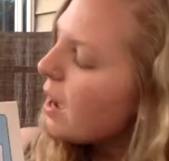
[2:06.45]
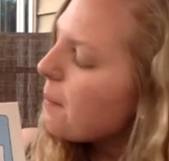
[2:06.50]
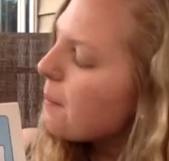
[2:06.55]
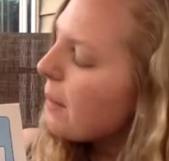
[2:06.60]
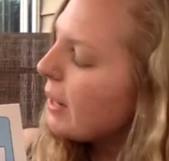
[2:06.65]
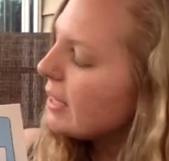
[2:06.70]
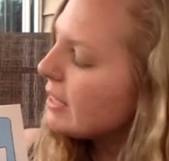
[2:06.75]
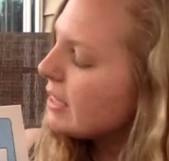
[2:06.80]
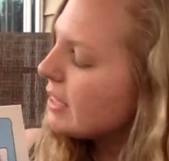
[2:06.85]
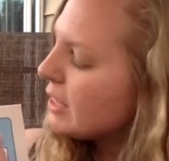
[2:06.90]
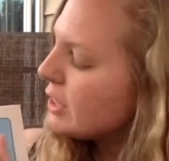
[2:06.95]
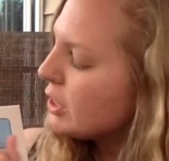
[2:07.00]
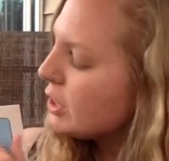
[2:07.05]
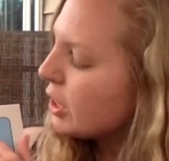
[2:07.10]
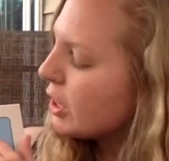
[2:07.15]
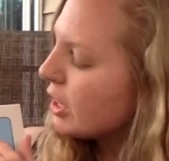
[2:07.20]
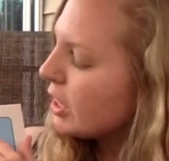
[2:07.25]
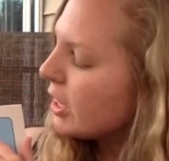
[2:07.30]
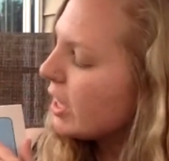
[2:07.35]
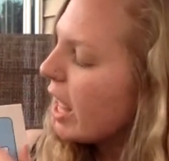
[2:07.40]
My sister
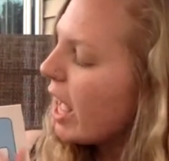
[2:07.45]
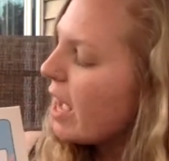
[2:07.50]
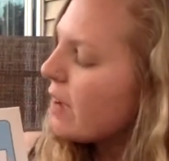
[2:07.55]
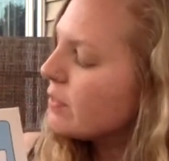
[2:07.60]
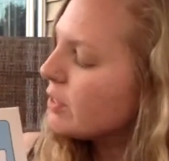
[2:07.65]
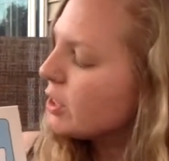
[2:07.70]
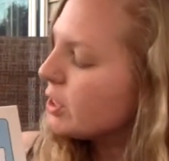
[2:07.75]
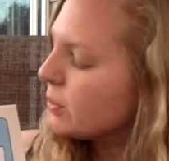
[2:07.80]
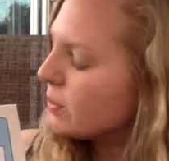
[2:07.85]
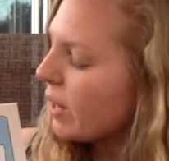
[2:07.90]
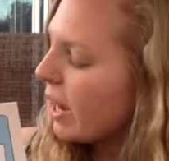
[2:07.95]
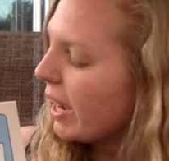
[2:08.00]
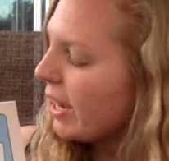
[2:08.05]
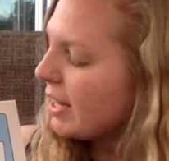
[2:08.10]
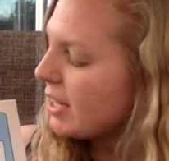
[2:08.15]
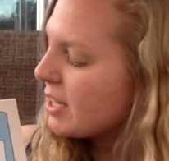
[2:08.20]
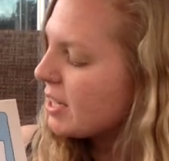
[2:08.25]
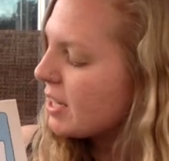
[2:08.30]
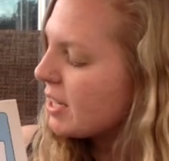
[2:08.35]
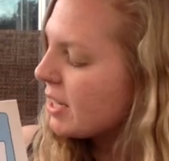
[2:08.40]
loves to
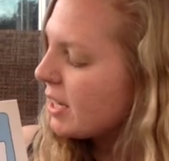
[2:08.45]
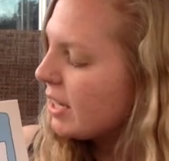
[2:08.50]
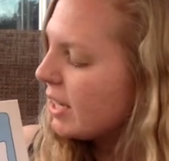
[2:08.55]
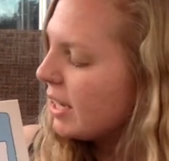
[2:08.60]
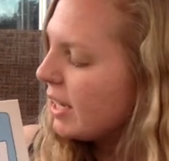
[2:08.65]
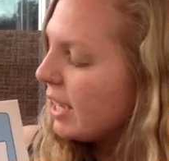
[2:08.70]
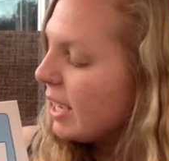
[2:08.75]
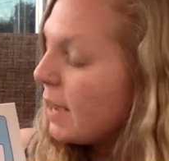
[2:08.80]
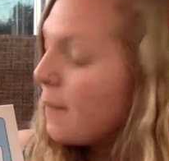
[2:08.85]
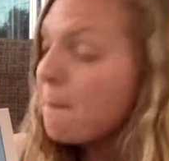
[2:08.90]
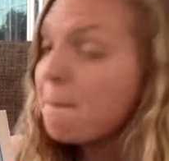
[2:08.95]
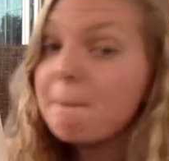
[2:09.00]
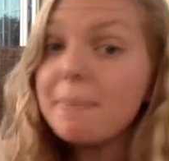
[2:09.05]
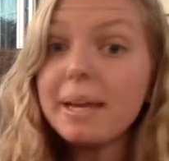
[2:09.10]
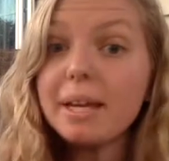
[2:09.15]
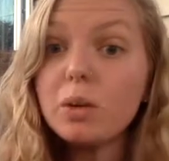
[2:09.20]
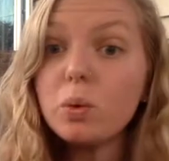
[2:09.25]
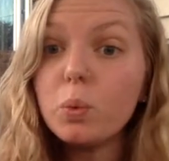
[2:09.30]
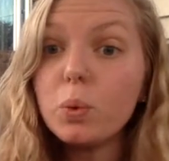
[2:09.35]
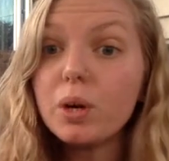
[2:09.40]
write.
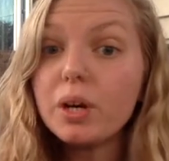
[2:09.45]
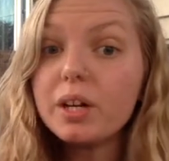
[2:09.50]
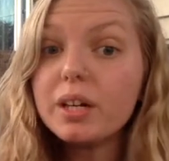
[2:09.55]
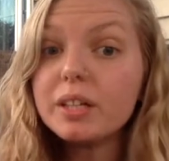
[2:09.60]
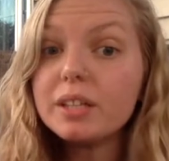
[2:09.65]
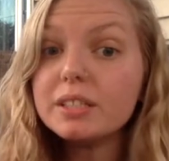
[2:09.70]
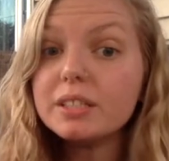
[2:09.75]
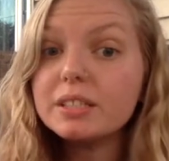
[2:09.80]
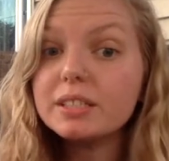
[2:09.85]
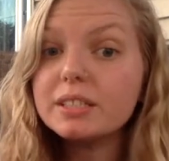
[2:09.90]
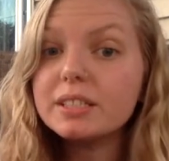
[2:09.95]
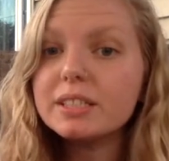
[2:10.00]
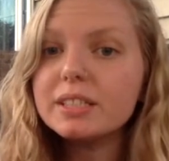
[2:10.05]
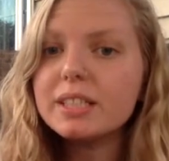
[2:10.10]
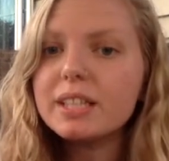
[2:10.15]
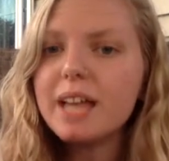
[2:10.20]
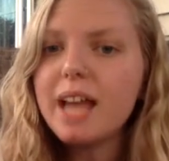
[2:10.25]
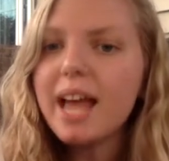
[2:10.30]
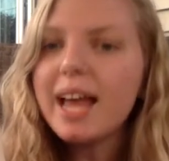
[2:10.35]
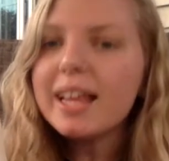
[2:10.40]
Big words
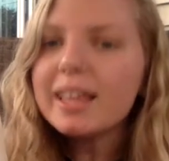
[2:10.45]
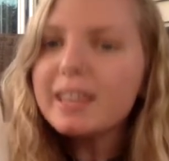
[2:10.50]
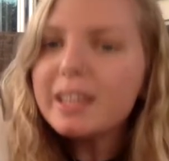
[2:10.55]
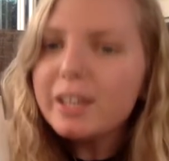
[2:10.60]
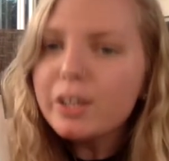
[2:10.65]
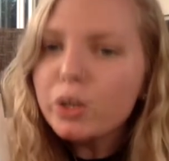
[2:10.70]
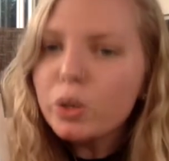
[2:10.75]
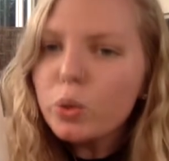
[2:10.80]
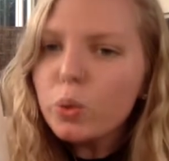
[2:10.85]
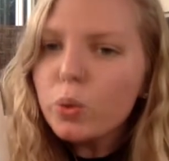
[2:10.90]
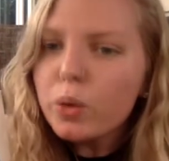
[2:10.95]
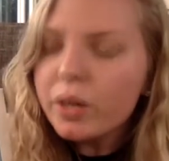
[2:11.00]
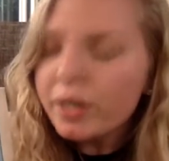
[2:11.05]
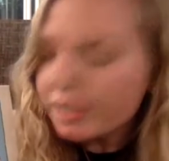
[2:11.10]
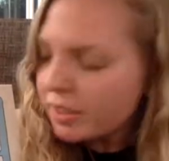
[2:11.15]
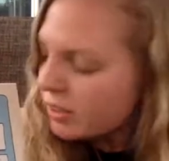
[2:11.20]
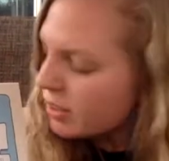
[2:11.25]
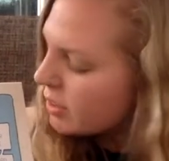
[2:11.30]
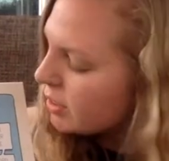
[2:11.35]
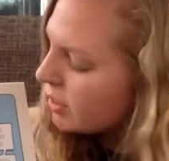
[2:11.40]
and little
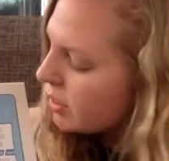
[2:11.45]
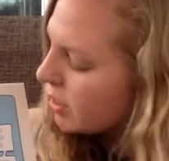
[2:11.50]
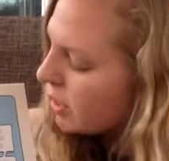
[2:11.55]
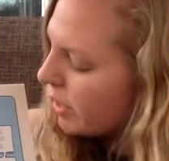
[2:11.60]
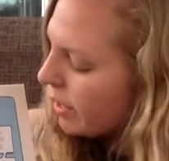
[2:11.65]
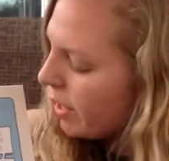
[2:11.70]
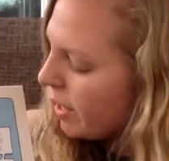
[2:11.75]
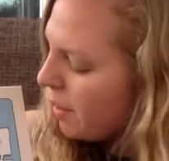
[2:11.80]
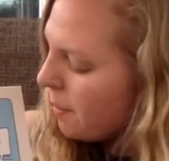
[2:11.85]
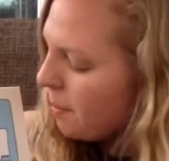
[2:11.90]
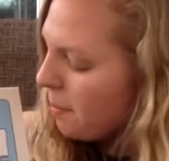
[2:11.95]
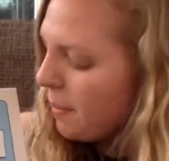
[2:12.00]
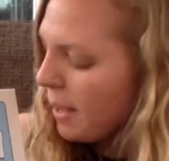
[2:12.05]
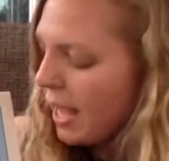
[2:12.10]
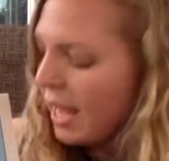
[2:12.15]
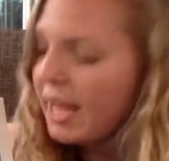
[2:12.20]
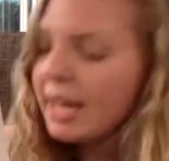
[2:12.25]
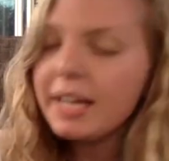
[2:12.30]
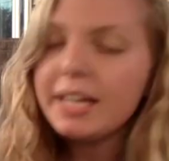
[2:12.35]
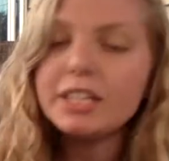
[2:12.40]
words,
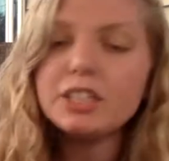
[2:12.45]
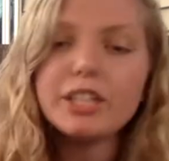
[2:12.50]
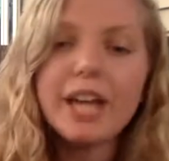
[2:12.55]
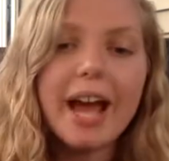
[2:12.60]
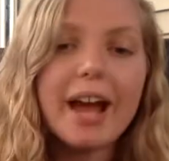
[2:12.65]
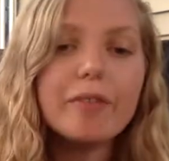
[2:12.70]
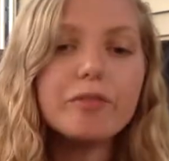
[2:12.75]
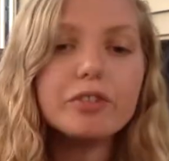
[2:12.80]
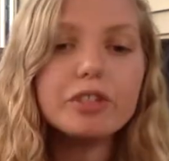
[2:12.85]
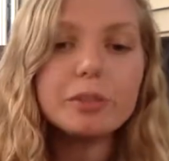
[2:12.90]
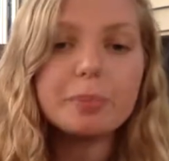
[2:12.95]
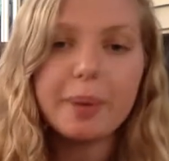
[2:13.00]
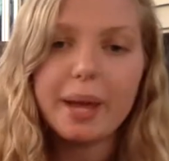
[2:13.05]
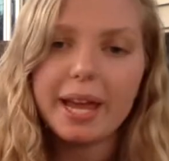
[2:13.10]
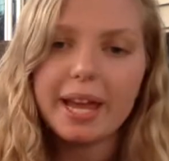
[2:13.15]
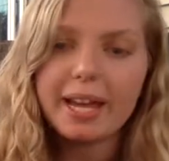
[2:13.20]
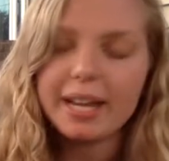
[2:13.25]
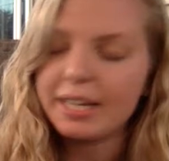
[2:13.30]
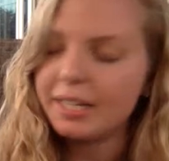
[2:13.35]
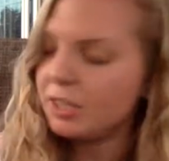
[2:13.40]
page after
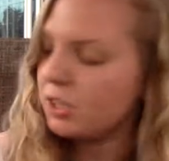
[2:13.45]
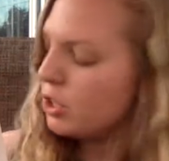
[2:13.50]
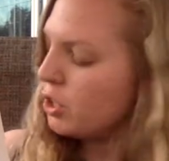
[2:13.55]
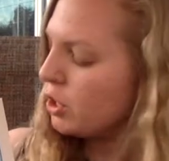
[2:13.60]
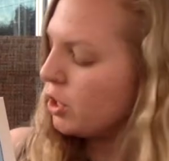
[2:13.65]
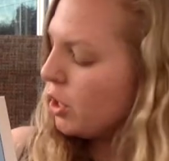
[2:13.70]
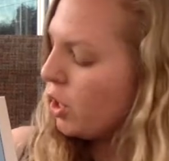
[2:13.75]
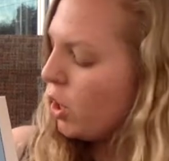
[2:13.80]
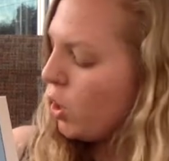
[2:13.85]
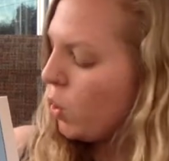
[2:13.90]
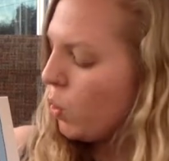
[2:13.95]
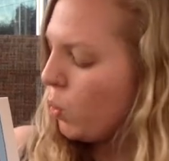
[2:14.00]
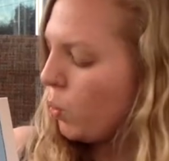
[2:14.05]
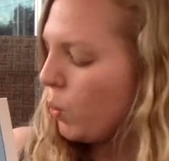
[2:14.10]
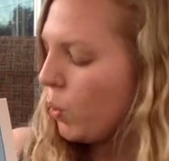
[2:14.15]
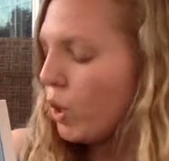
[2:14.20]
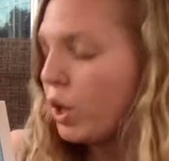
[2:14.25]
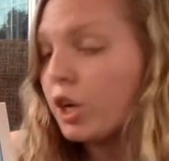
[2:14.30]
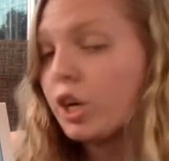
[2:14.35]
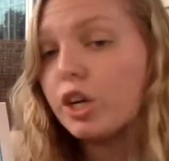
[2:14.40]
page,
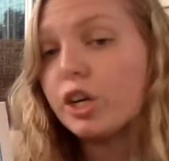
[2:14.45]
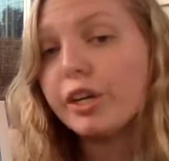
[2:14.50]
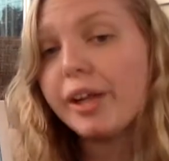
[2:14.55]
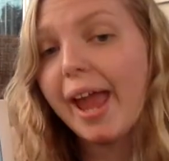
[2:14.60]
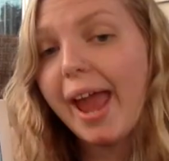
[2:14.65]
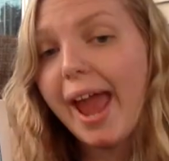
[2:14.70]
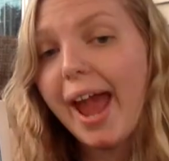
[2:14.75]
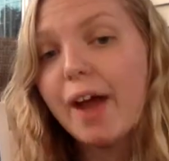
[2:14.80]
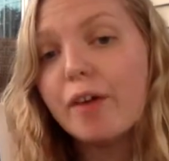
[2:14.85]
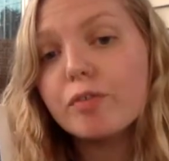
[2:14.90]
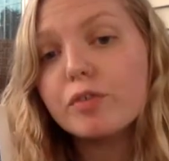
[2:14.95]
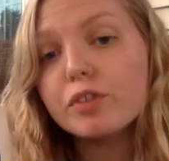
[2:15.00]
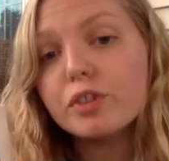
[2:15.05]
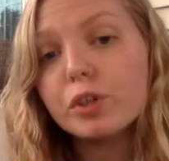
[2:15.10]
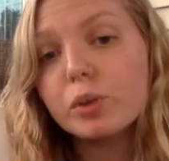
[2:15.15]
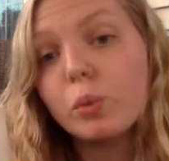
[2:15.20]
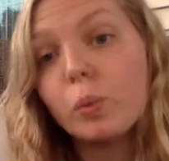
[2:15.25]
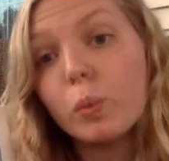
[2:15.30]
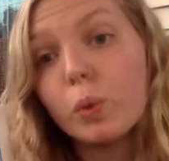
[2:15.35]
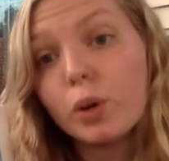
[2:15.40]
word
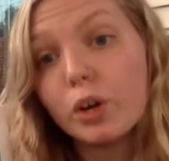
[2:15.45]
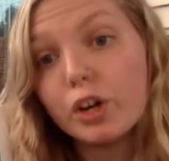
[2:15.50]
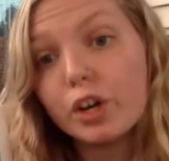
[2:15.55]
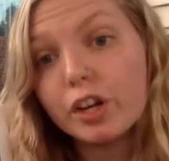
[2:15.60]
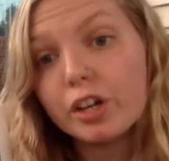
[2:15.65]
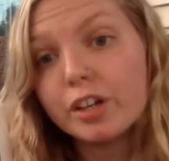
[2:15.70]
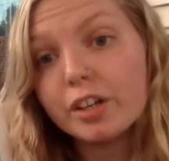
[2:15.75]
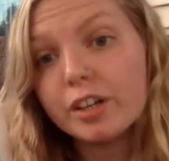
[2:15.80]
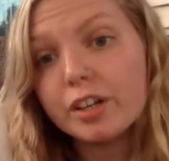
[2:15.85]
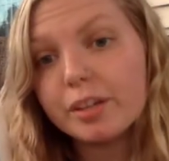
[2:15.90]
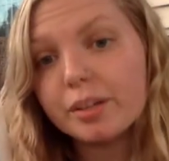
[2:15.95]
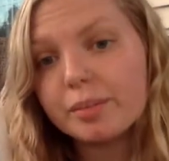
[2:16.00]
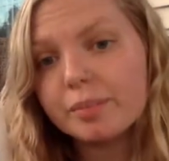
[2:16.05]
after word.